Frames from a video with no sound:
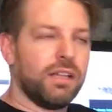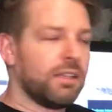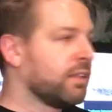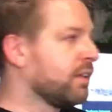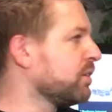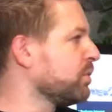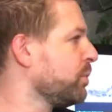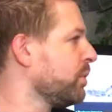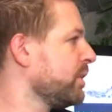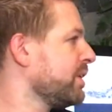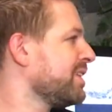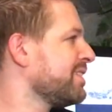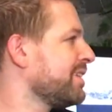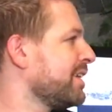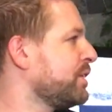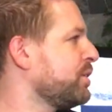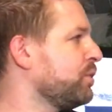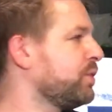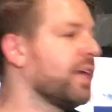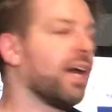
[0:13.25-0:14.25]
The other one is
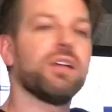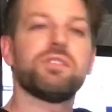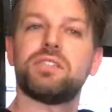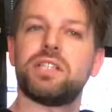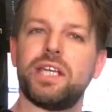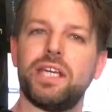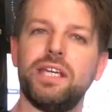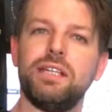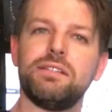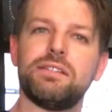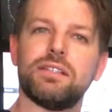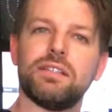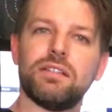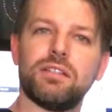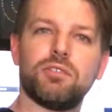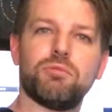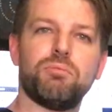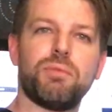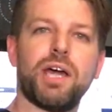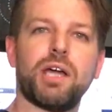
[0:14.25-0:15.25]
a 2008
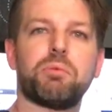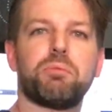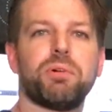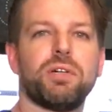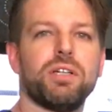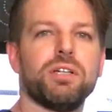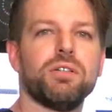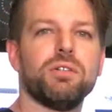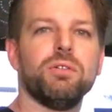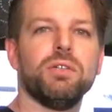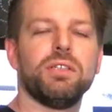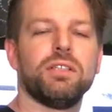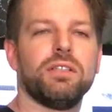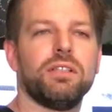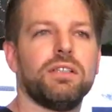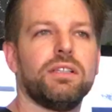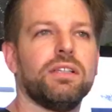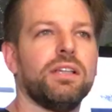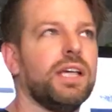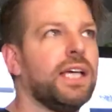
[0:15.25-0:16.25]
Mac Pro.
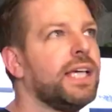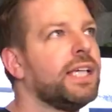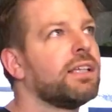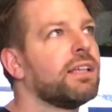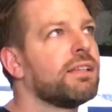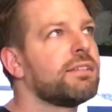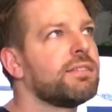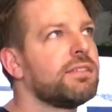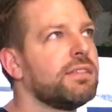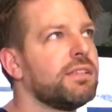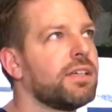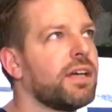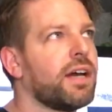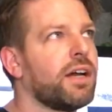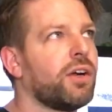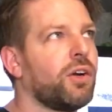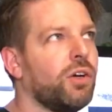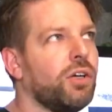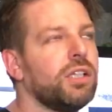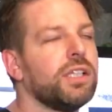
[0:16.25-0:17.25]
It's the
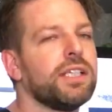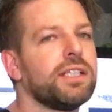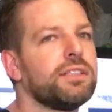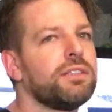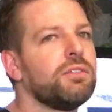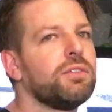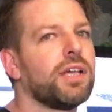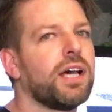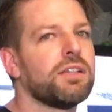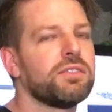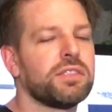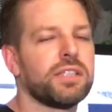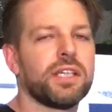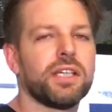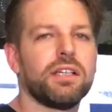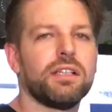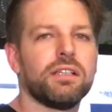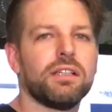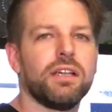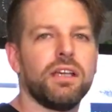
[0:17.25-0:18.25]
early
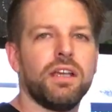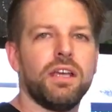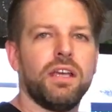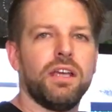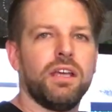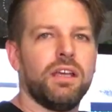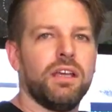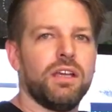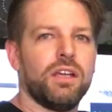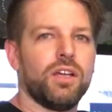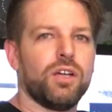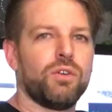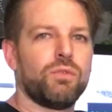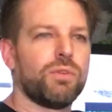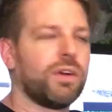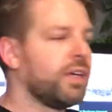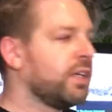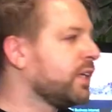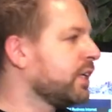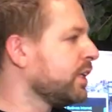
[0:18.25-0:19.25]
2008
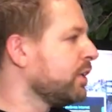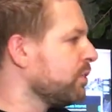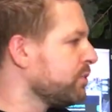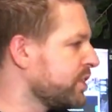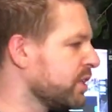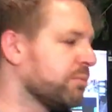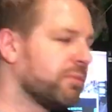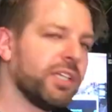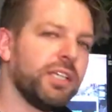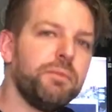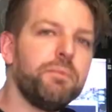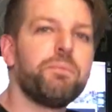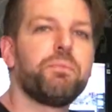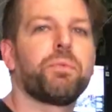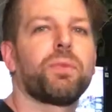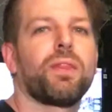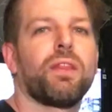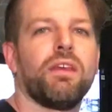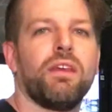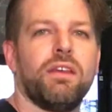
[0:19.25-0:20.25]
running Yosemite.
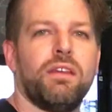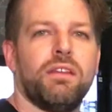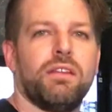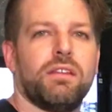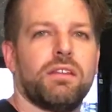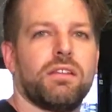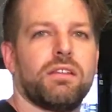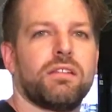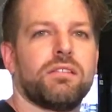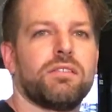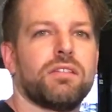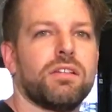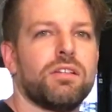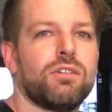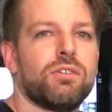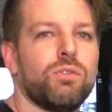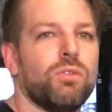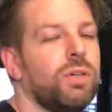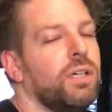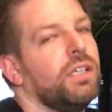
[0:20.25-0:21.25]

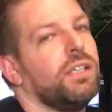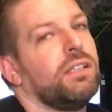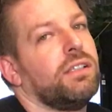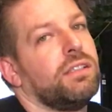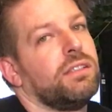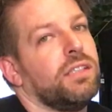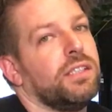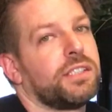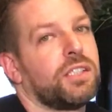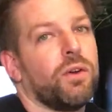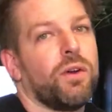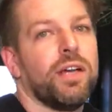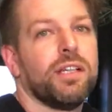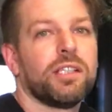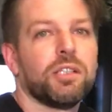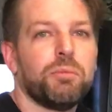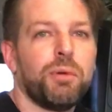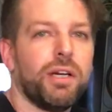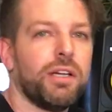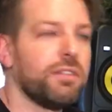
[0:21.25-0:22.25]
So let's go ahead
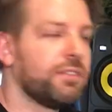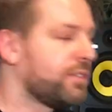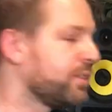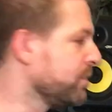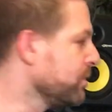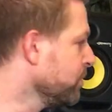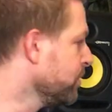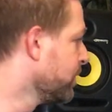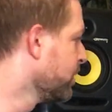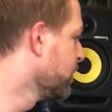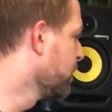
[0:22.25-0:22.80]
and compare the two.